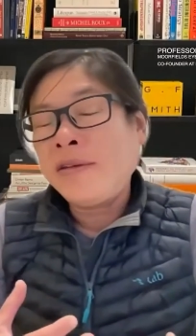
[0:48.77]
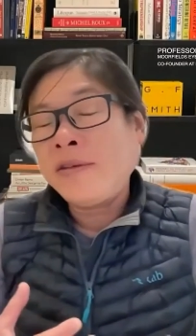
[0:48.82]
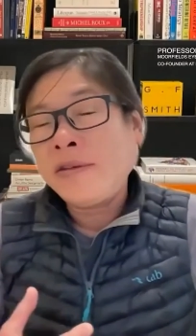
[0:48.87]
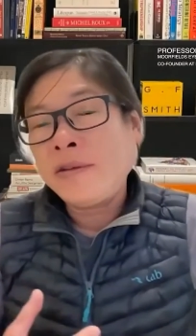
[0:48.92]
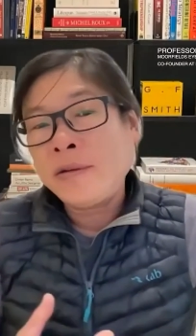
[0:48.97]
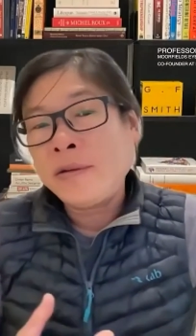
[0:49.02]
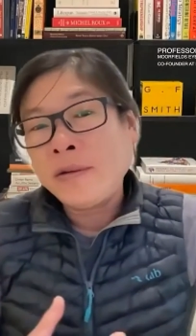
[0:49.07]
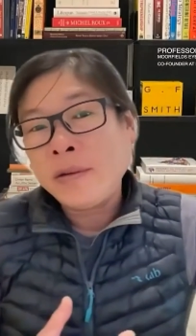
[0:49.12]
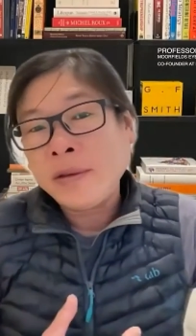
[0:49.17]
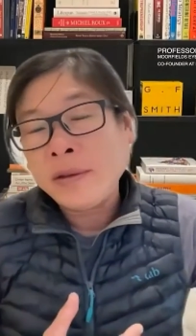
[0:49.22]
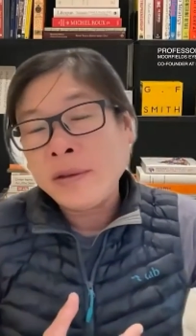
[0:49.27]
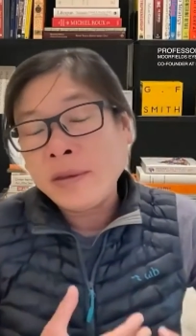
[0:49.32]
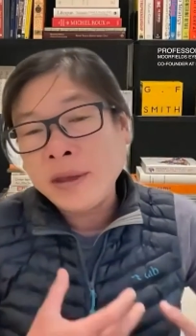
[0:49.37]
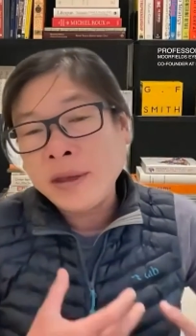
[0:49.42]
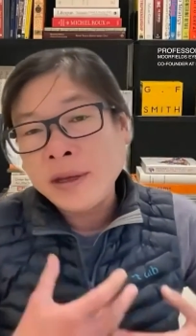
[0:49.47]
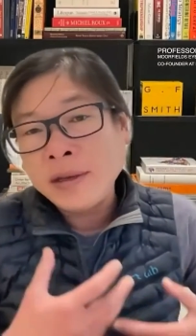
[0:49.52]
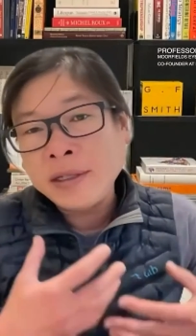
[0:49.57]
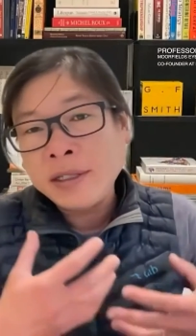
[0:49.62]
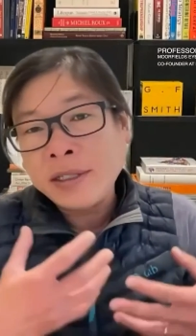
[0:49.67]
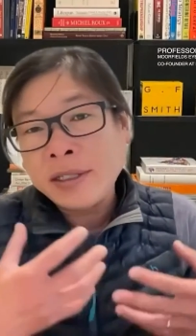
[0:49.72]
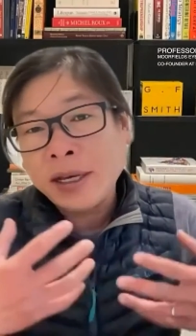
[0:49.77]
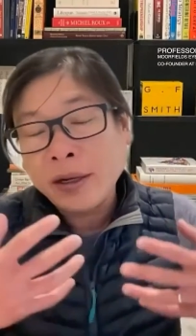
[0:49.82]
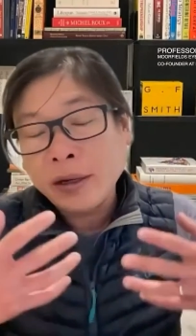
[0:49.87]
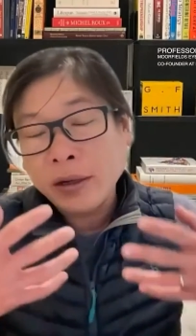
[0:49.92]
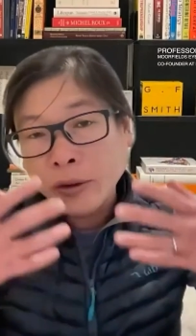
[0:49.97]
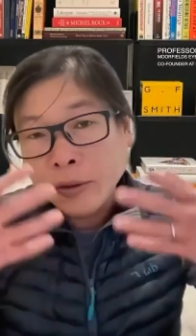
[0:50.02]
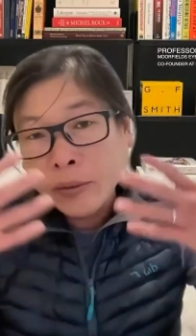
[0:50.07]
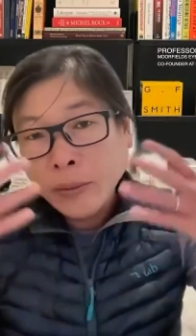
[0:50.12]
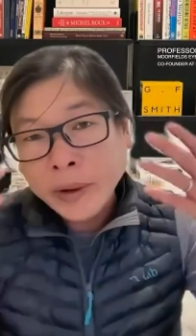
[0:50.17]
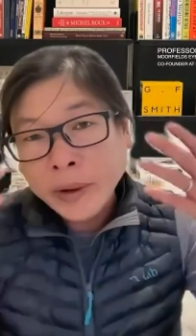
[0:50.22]
So the things that
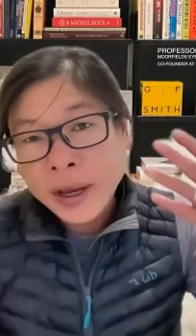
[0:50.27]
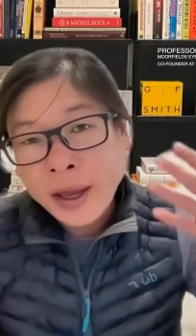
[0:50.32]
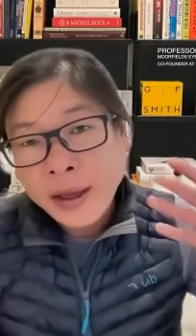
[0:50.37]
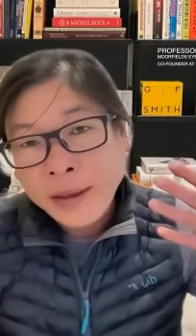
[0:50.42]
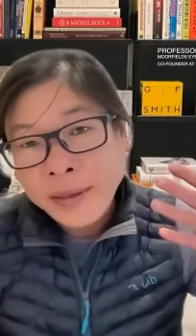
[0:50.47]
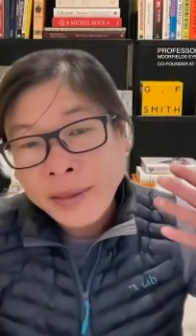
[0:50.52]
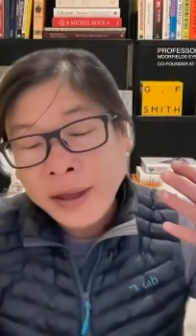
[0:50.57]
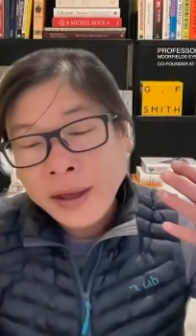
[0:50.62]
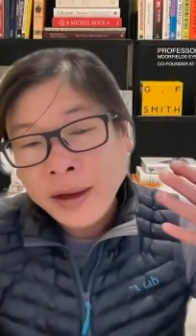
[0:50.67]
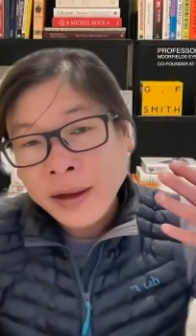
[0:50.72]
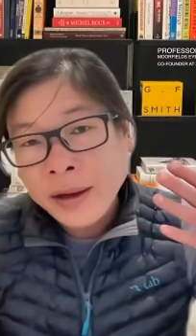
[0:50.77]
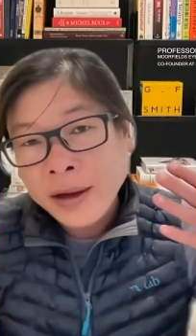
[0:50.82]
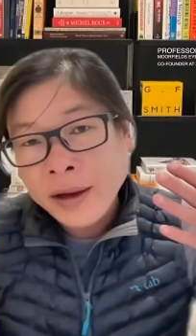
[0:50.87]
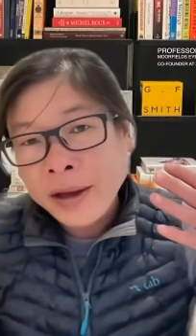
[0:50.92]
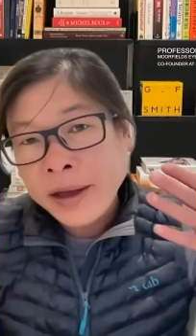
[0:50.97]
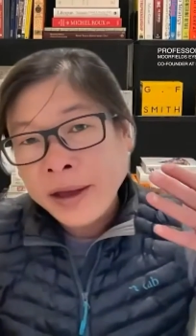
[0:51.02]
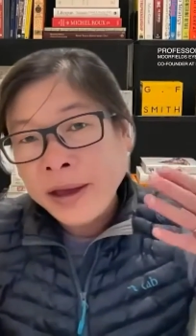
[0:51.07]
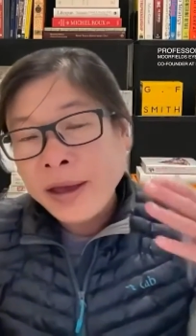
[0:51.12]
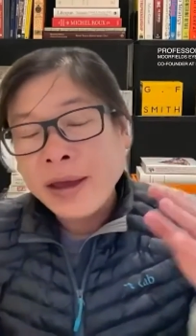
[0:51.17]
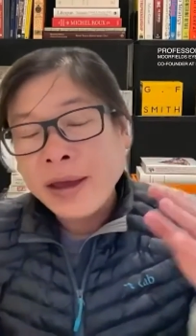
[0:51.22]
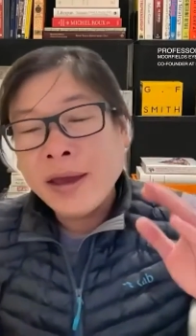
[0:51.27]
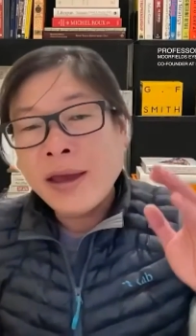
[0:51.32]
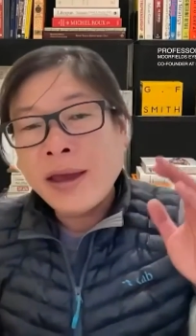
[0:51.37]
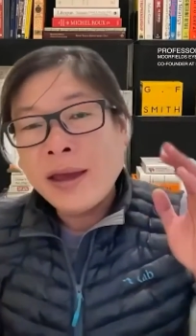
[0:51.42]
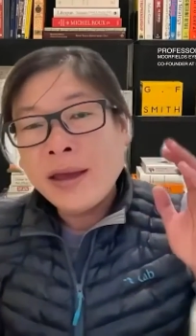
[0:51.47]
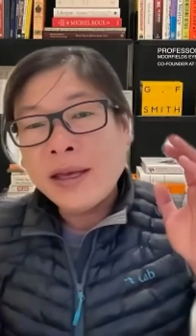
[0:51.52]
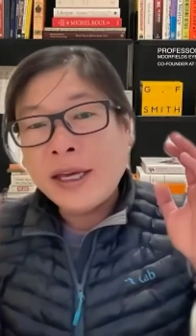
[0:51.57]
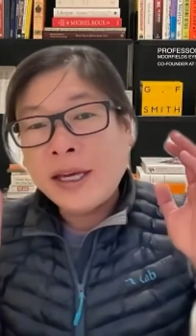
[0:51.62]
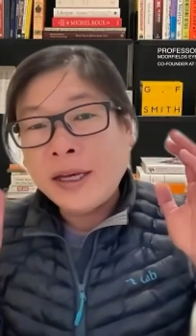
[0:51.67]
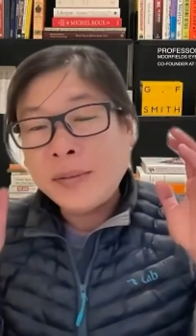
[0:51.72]
lubricate the eye,
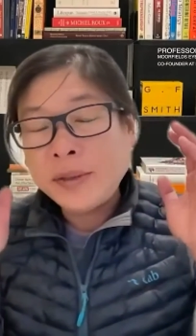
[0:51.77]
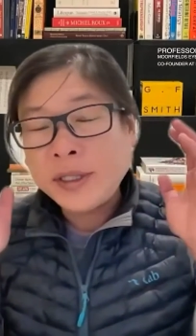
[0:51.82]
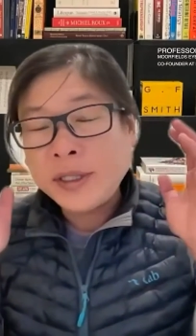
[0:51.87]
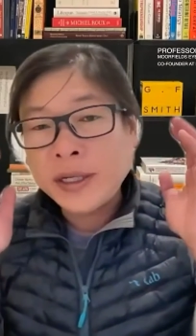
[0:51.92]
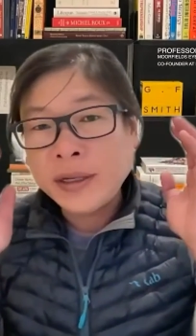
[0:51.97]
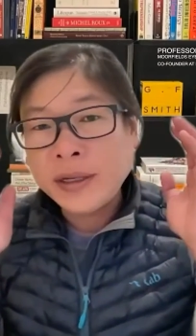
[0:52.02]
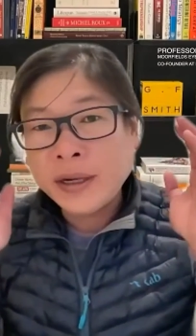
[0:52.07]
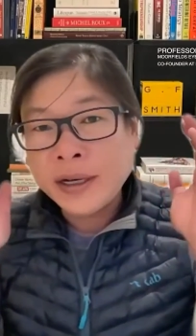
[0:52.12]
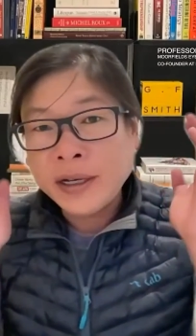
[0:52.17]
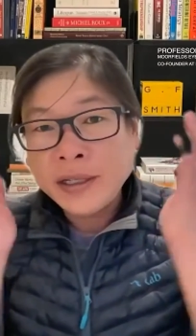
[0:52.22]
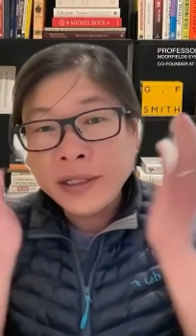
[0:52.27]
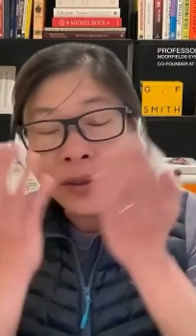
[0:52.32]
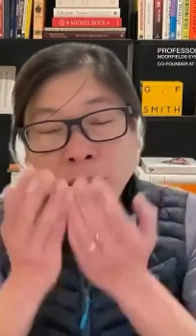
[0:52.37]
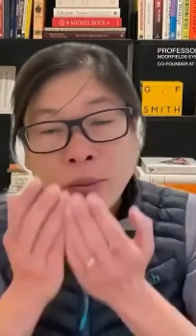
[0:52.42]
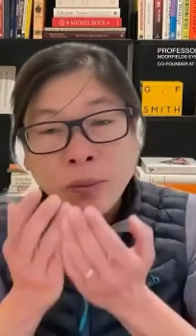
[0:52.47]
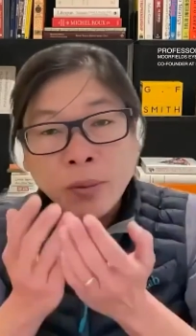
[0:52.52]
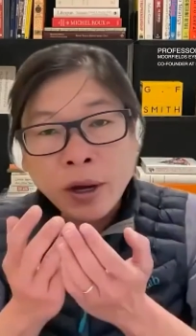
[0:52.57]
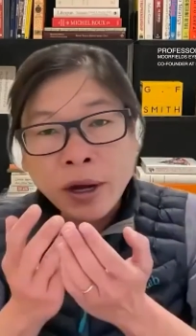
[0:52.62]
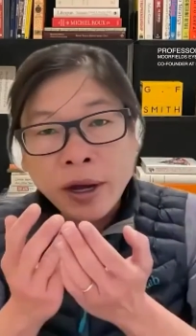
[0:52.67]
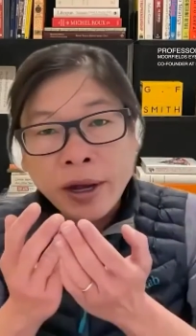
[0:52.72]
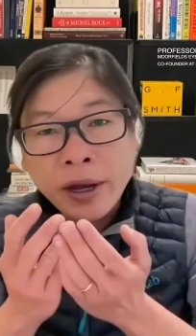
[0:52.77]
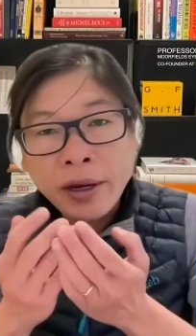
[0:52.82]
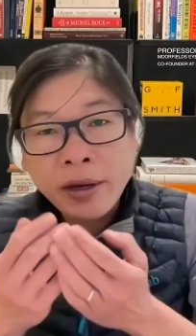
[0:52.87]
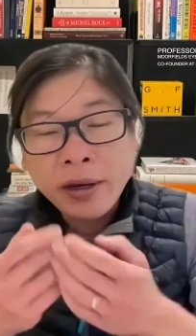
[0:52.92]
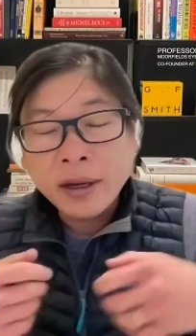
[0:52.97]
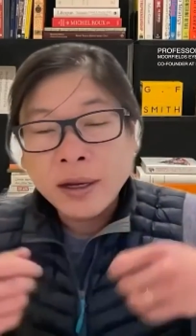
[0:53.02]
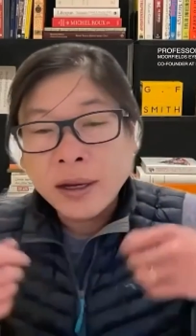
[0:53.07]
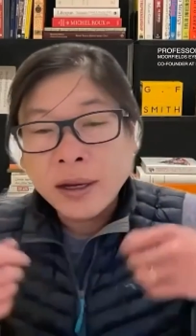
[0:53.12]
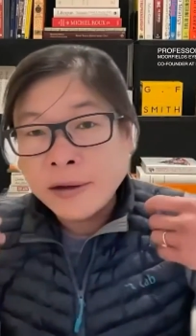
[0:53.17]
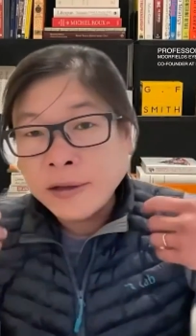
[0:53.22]
keeps it nice and wide,
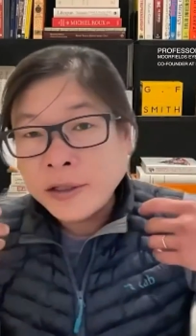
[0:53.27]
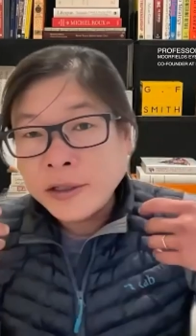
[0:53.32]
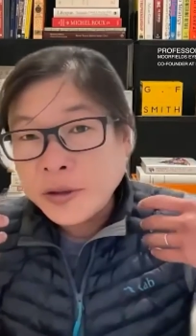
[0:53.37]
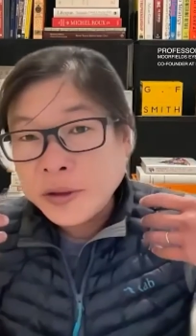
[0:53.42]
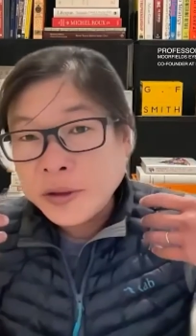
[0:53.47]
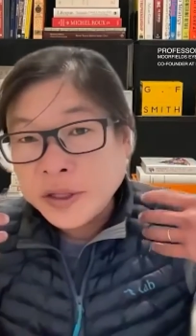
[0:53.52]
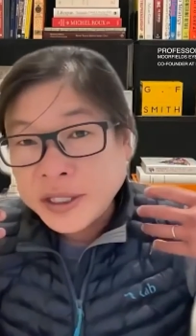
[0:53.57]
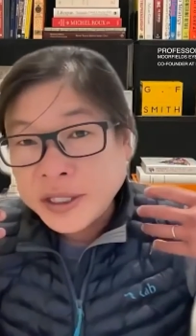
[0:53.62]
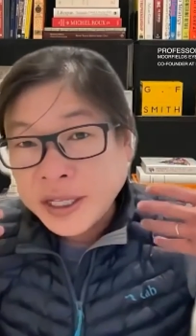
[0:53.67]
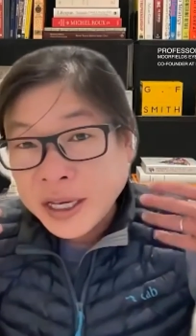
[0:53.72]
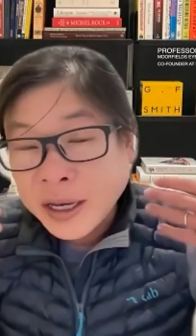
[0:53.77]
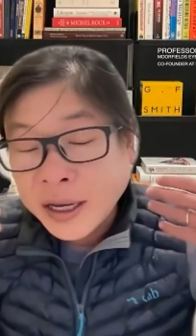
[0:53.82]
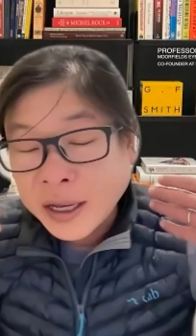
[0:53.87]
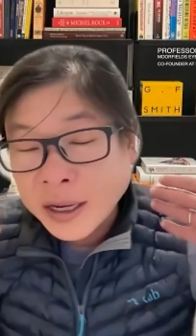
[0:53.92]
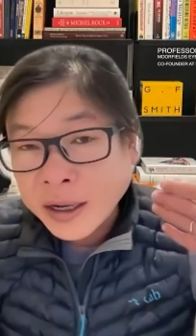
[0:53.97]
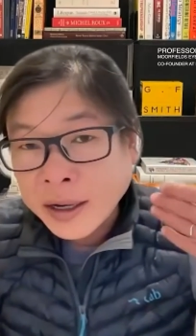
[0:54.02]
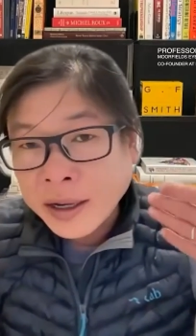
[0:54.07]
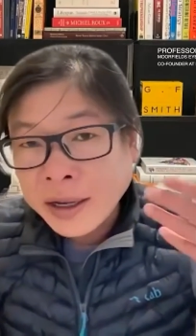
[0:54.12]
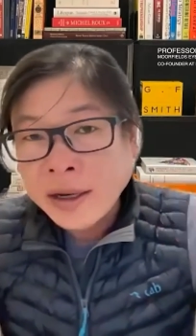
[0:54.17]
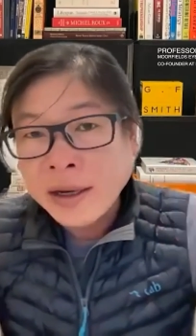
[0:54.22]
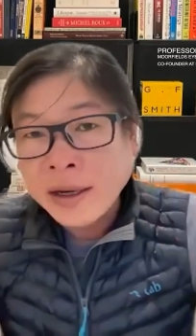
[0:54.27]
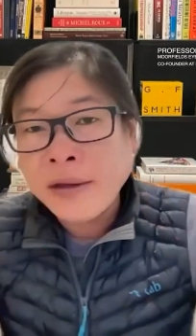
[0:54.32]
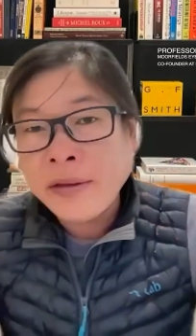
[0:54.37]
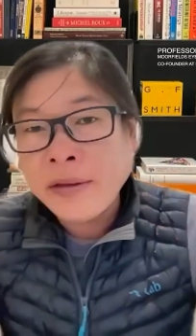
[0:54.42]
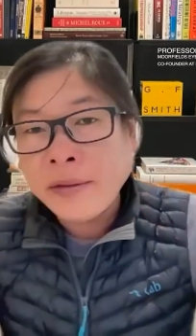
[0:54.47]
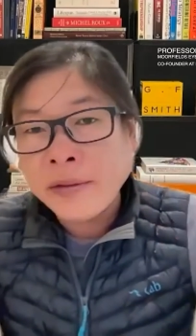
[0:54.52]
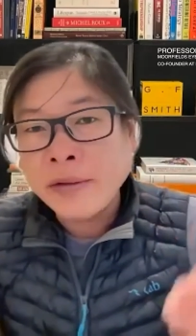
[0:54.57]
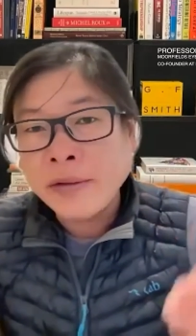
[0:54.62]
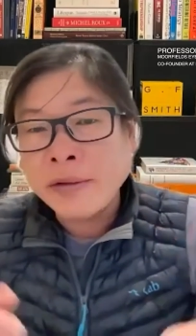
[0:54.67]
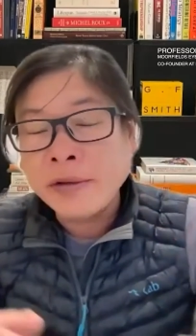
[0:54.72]
allows you to see clearly
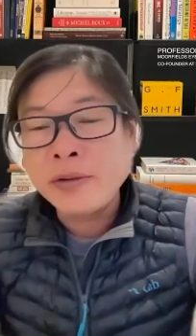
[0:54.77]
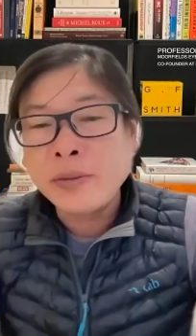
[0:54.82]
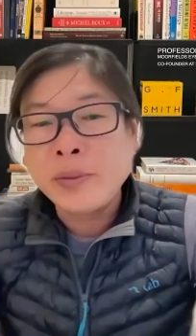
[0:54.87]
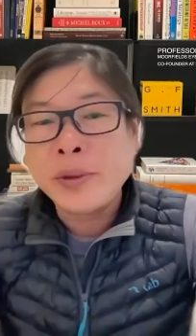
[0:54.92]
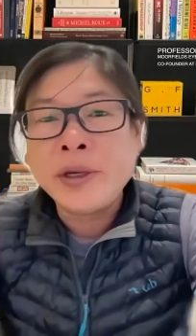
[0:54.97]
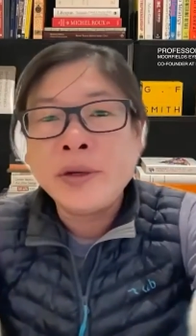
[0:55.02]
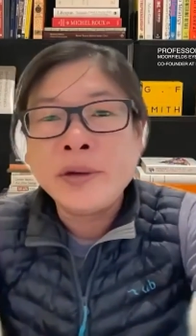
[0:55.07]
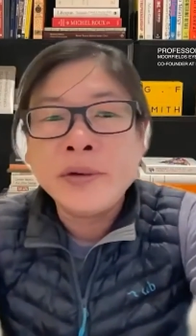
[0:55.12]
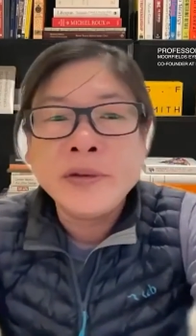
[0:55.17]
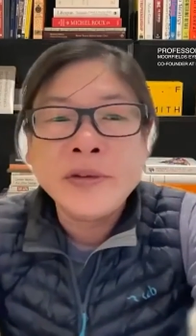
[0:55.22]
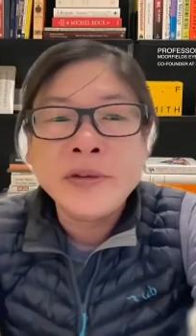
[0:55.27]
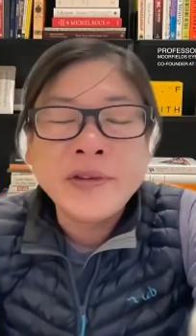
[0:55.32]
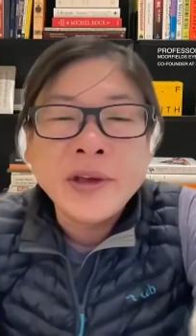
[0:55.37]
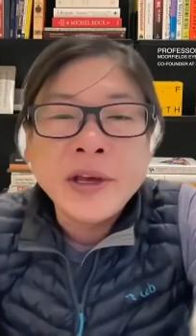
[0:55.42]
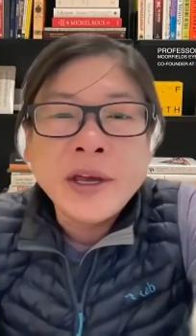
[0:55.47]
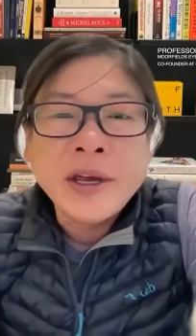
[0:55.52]
through those windows.